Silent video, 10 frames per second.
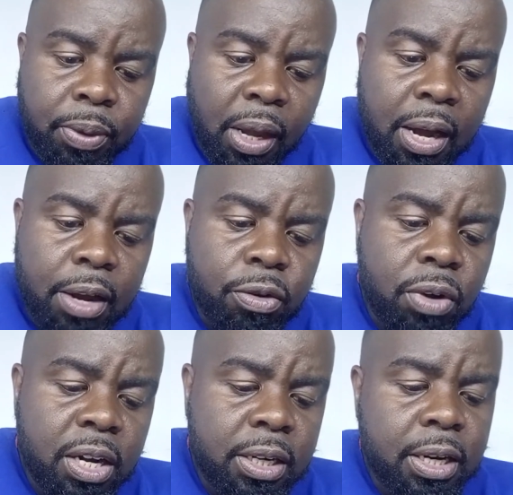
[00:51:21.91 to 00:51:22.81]
I
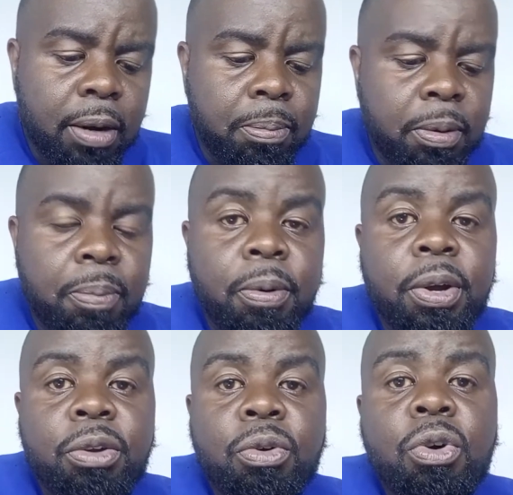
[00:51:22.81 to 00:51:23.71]
usually tell people, when
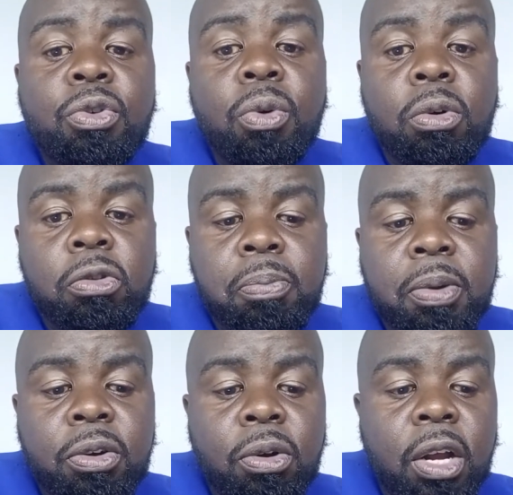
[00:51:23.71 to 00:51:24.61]
you go to a
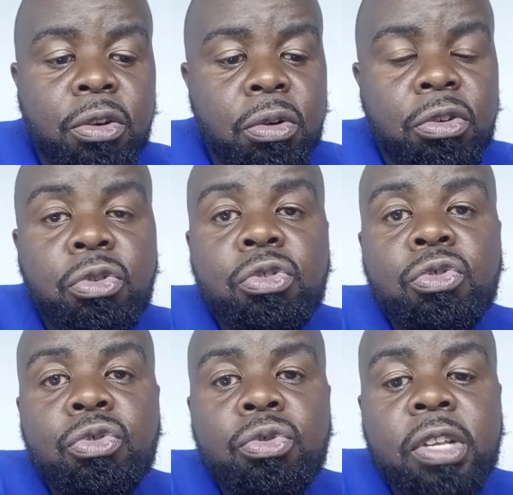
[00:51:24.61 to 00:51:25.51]
hospital and you're told to
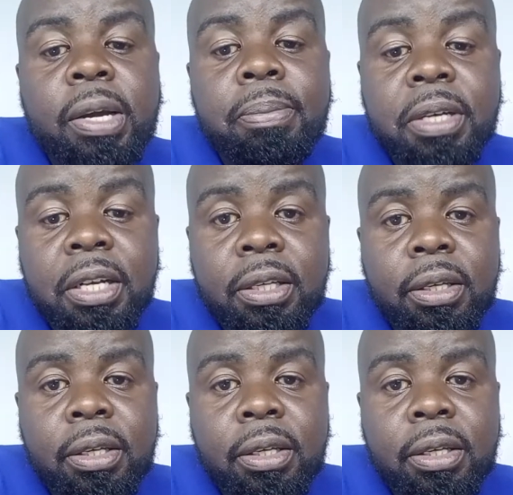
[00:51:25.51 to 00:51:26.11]
do some tests,